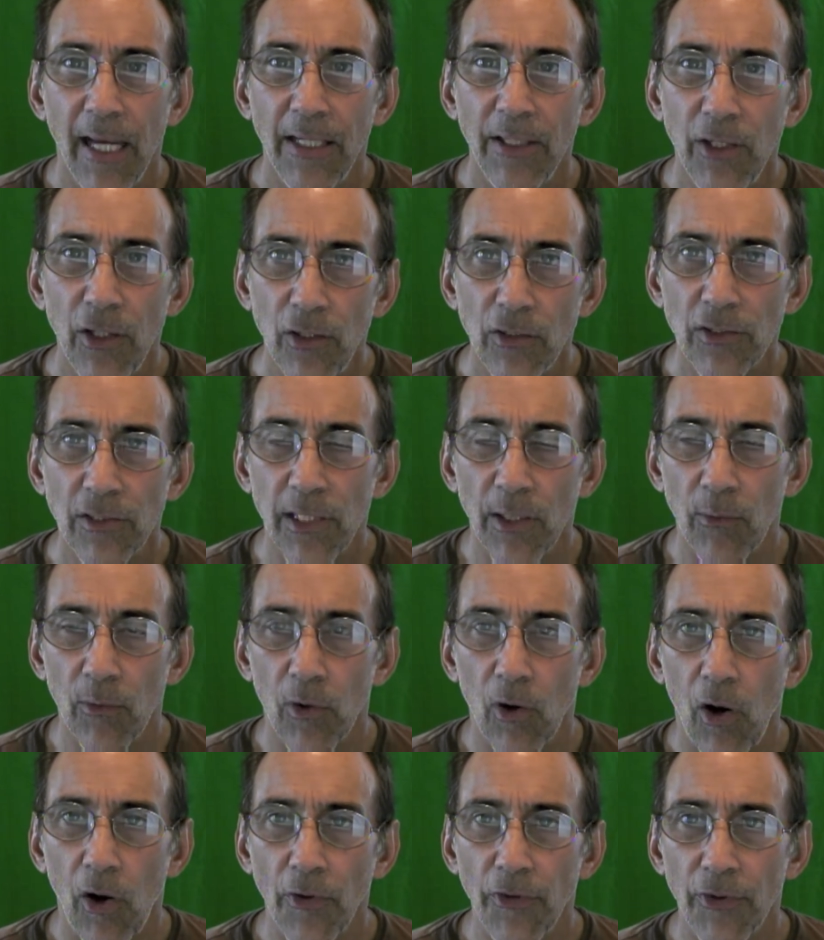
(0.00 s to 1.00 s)
Usually, we're
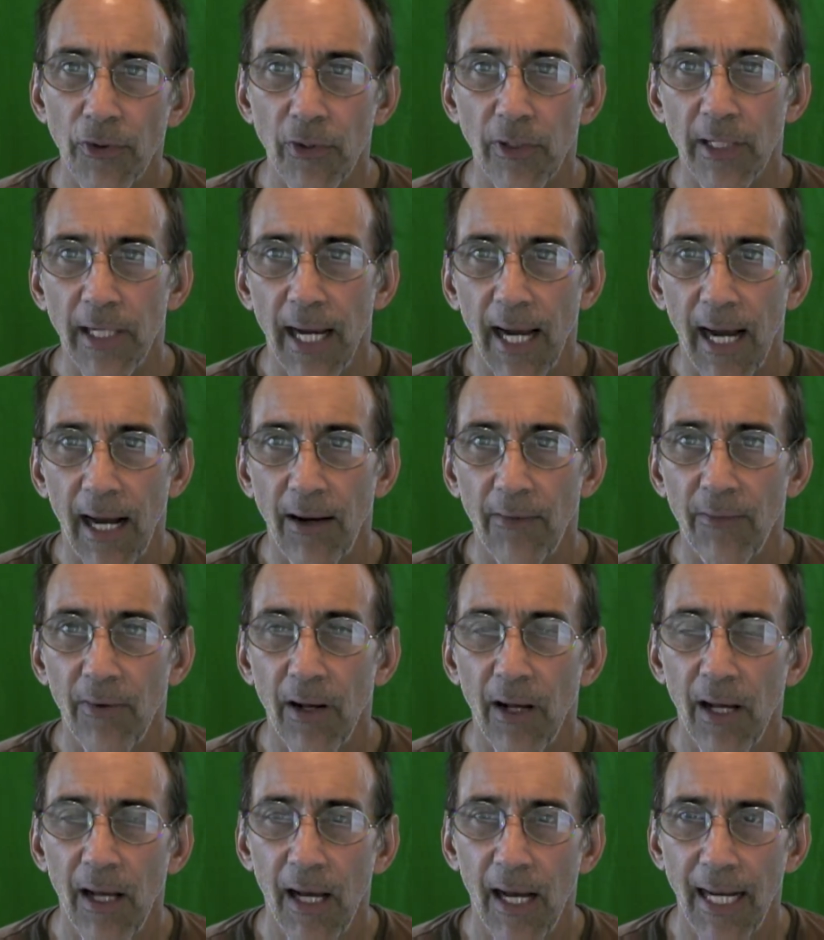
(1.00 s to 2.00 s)
also going to have
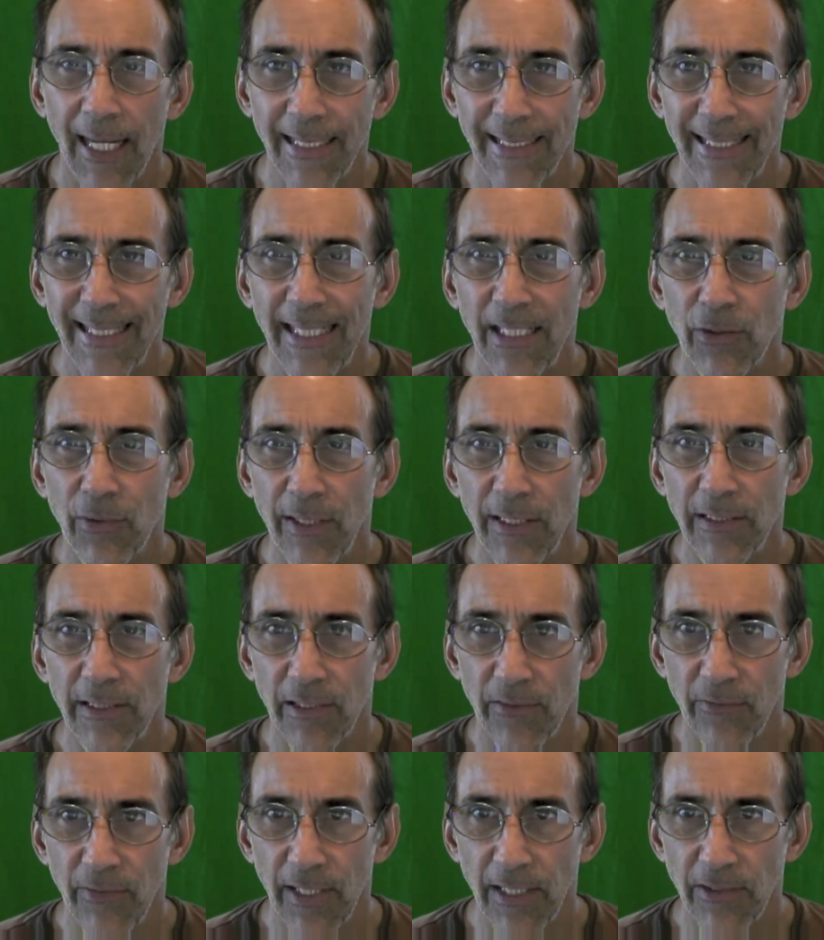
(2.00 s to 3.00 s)
a decrease
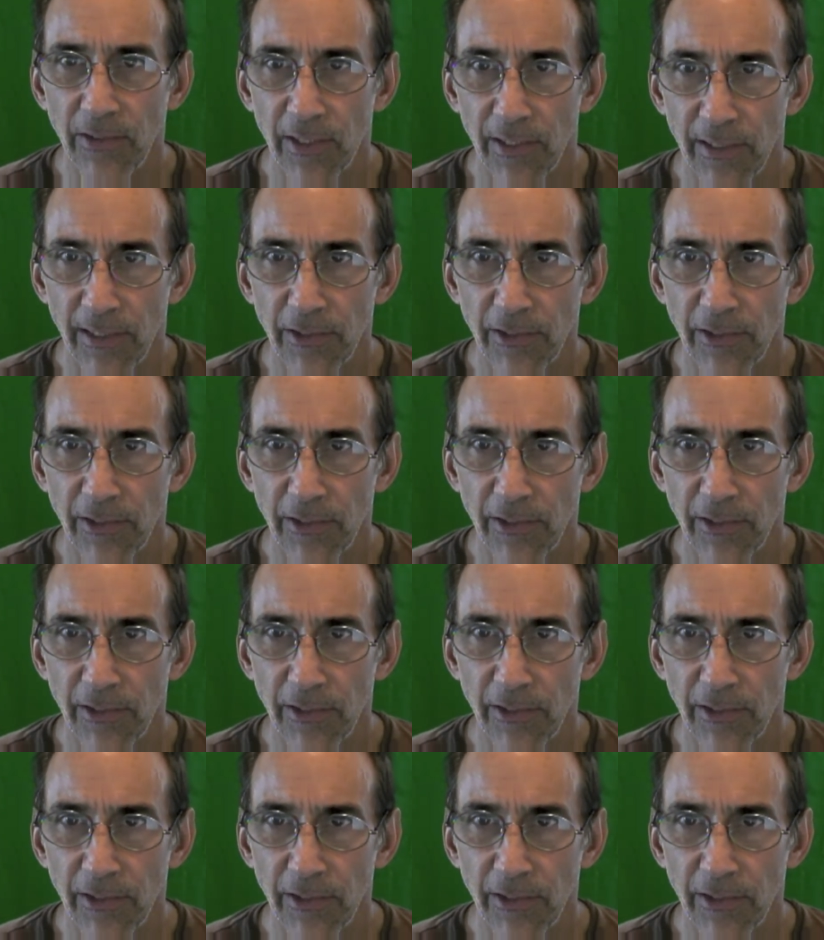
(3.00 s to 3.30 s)
in vision.